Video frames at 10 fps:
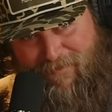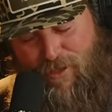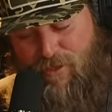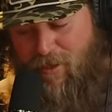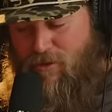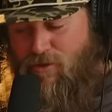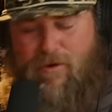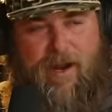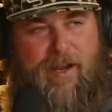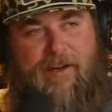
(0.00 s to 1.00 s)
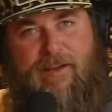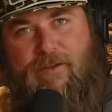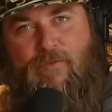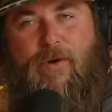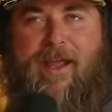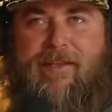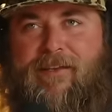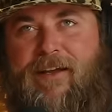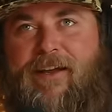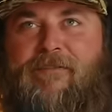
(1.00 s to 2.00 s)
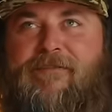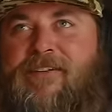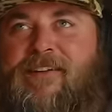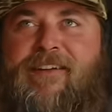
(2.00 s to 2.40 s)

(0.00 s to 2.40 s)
is, is trained in the ways of